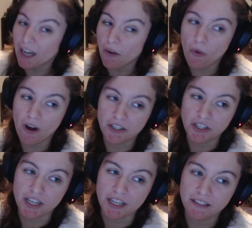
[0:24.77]
on
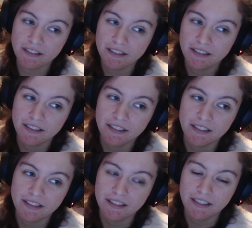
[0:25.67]
watching it,
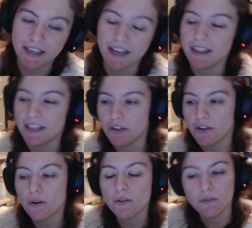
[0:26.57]
yeah, then
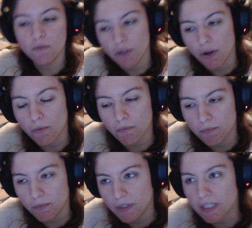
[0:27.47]
don't
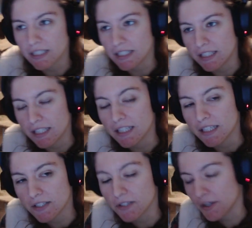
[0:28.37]
listen to
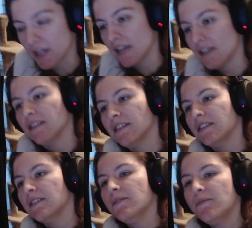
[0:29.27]
this, okay?
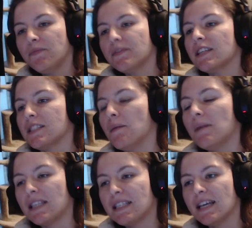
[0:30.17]
Because I'm
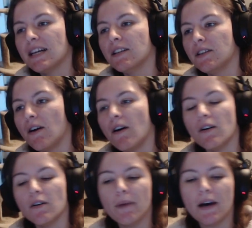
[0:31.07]
about to tell
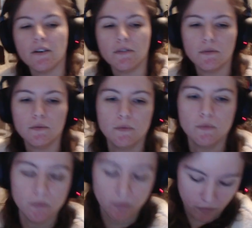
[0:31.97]
y'all about
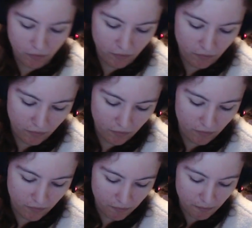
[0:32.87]

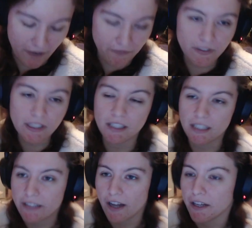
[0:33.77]
my
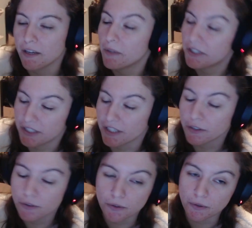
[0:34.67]
feelings on it, which
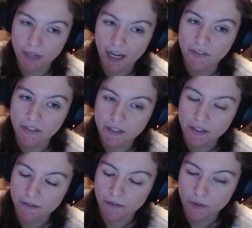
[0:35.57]
include having
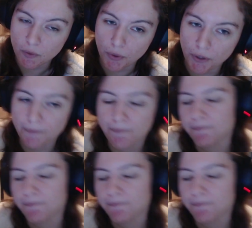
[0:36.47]
to, spoil.